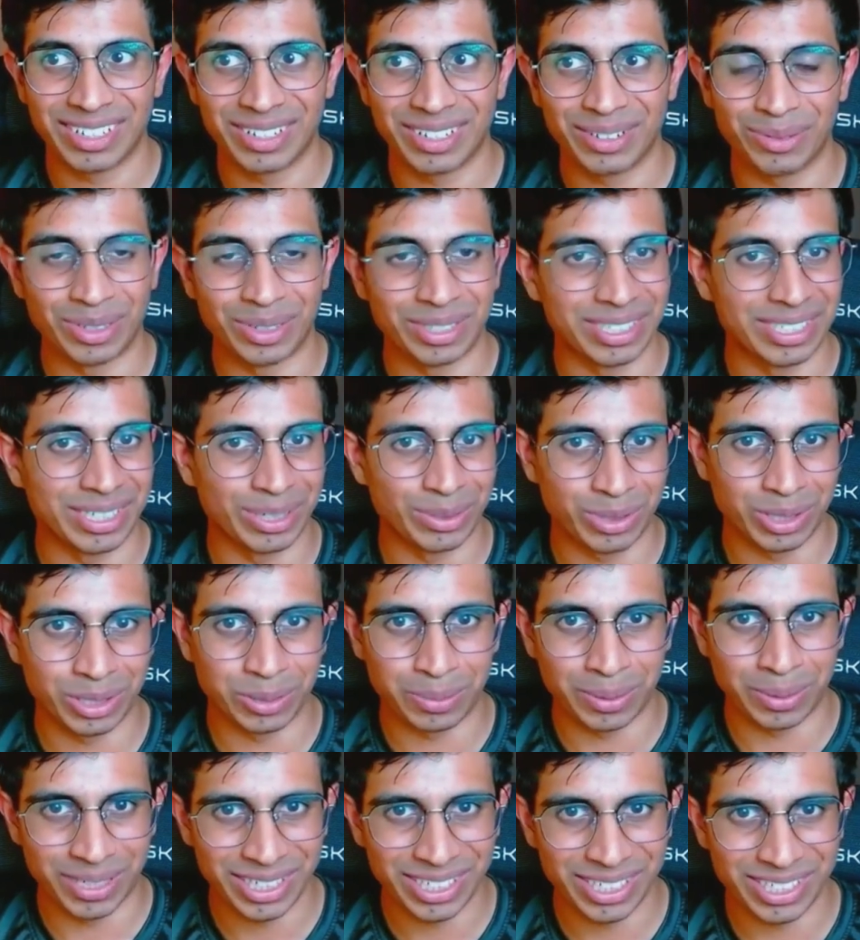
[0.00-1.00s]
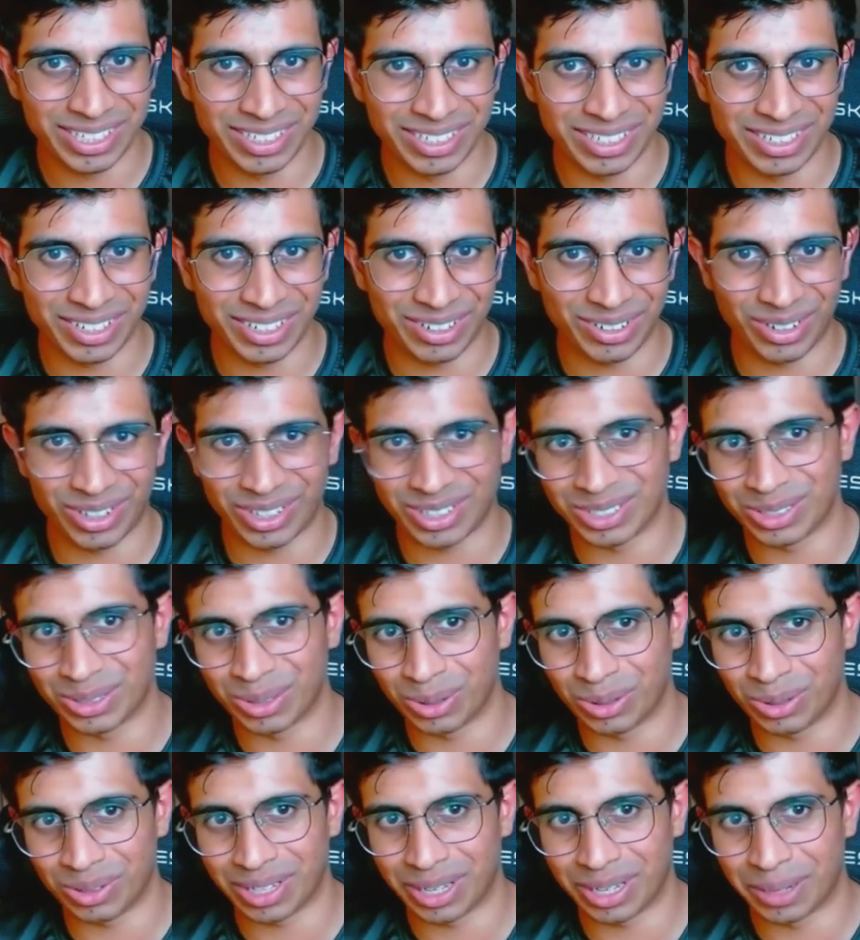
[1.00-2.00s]
Was there was a petition across the
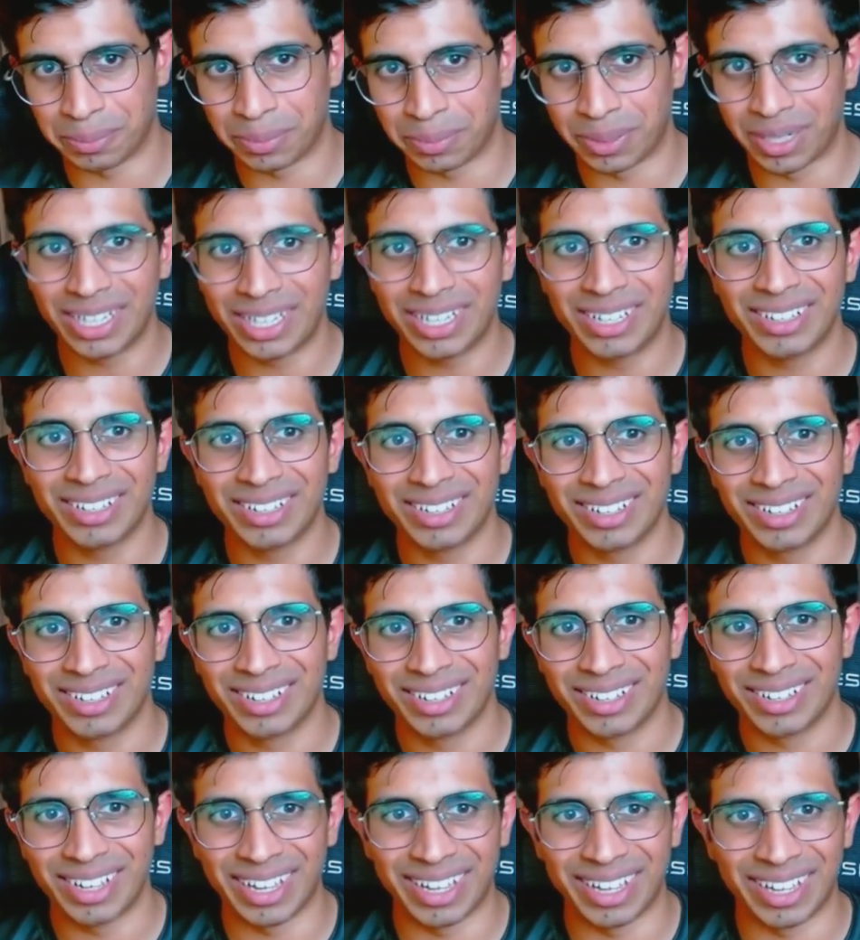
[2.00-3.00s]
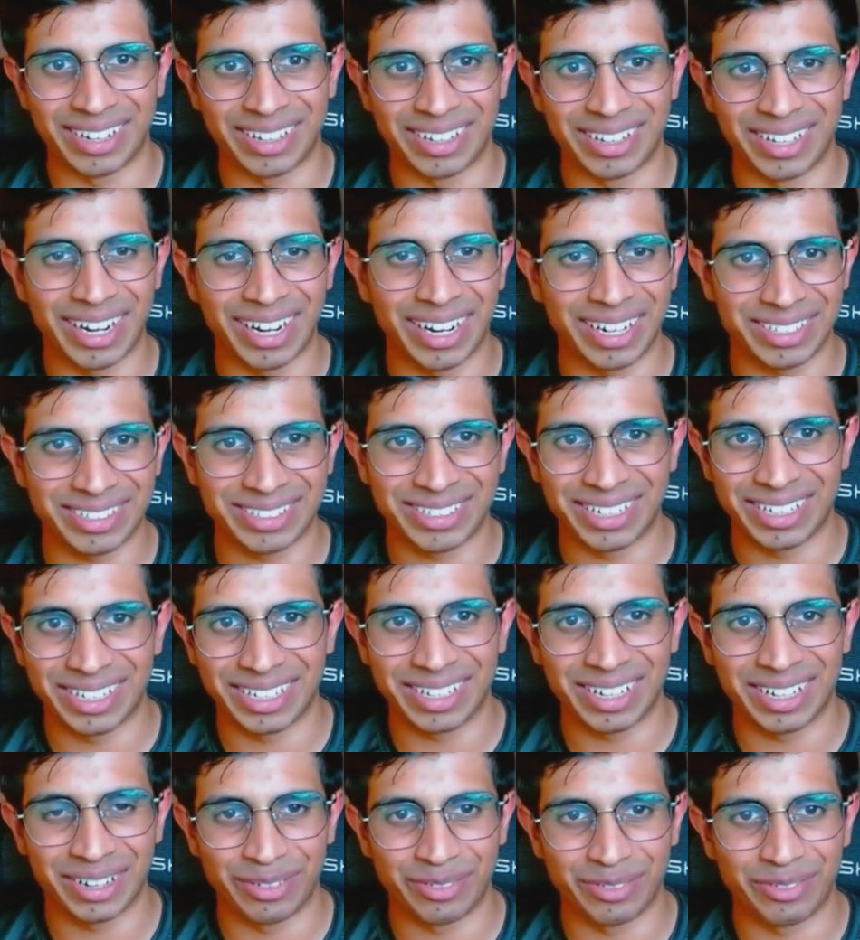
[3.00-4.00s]
whole company, and that actually
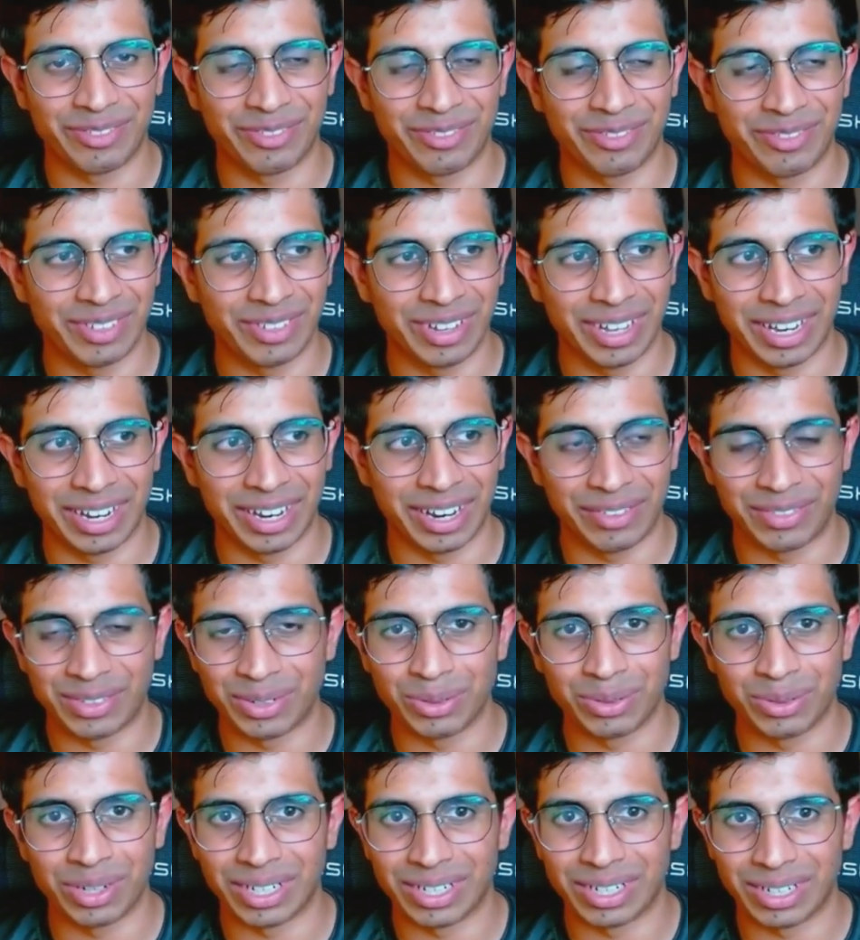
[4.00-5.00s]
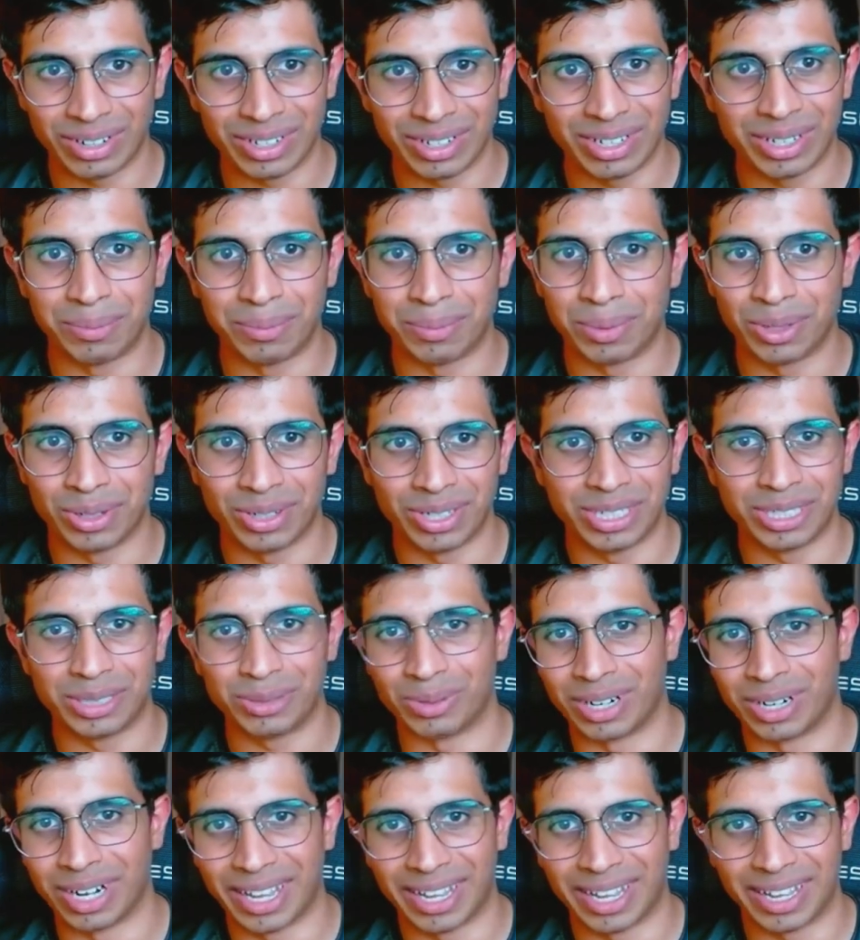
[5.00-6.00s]
kind of everyone, all the employees
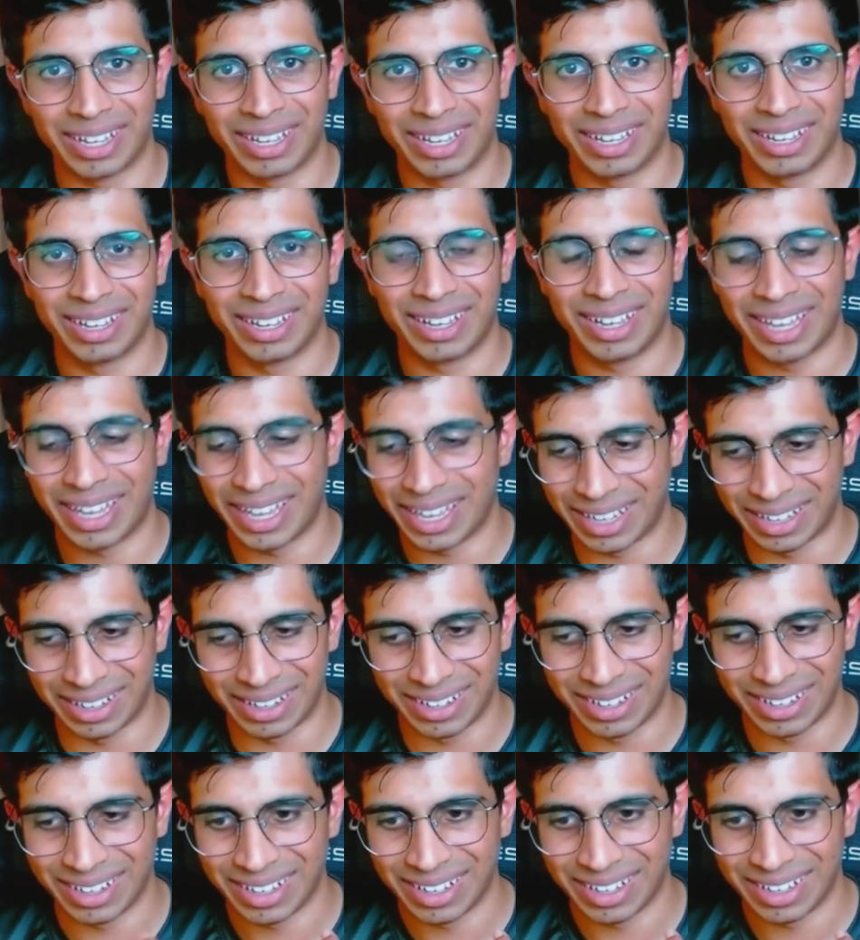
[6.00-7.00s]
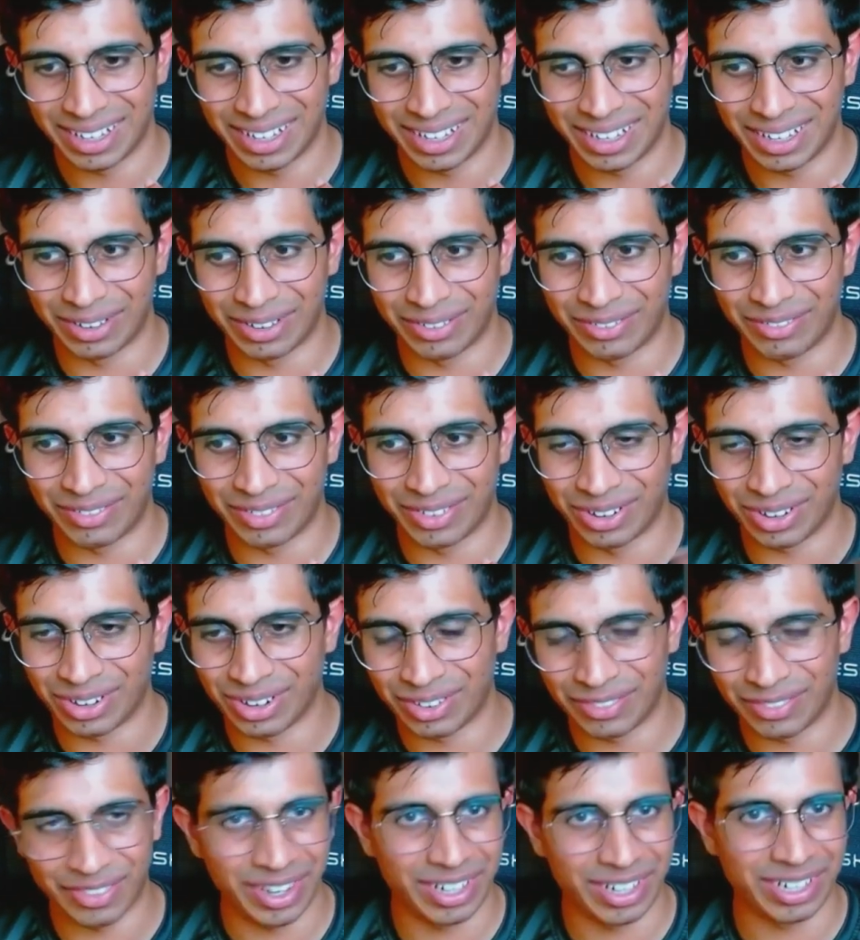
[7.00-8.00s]
were like, "Hey, if you're gonna
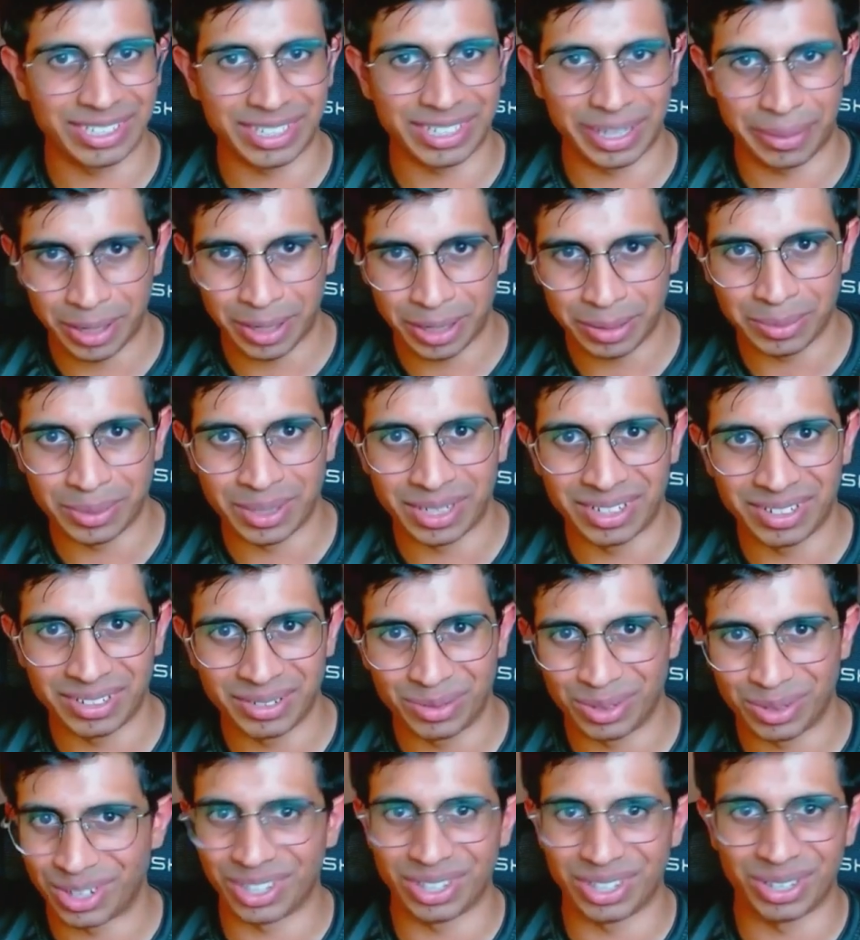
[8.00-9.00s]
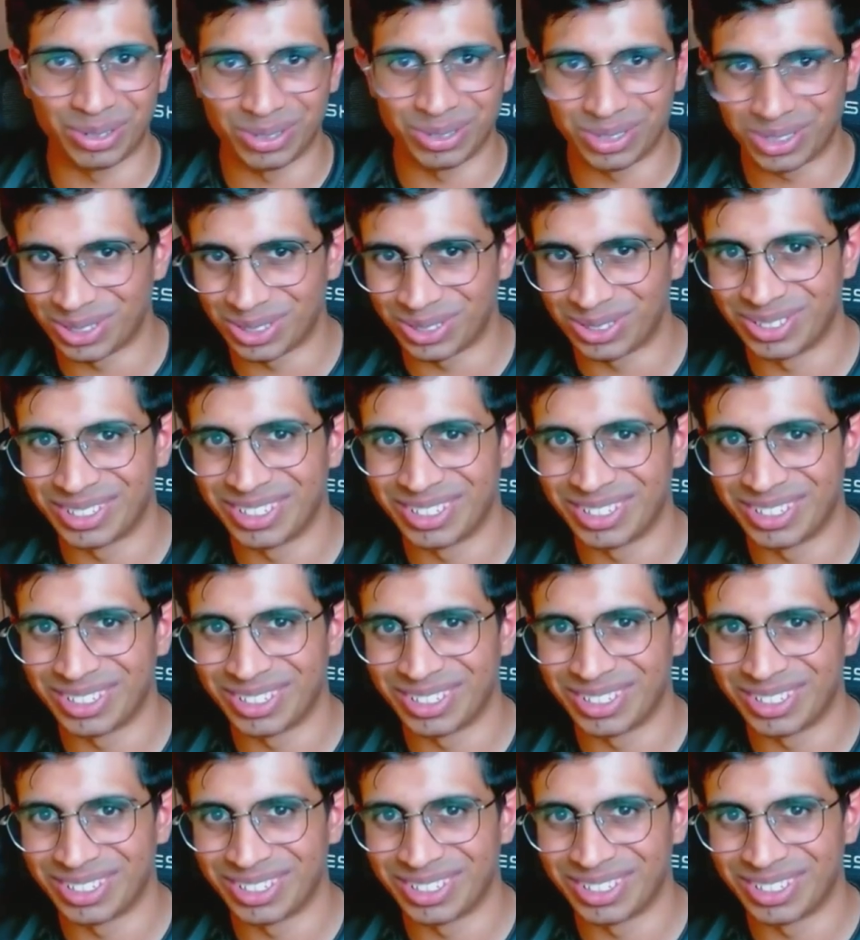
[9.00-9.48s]
fire Sam Altman, we're gonna go too."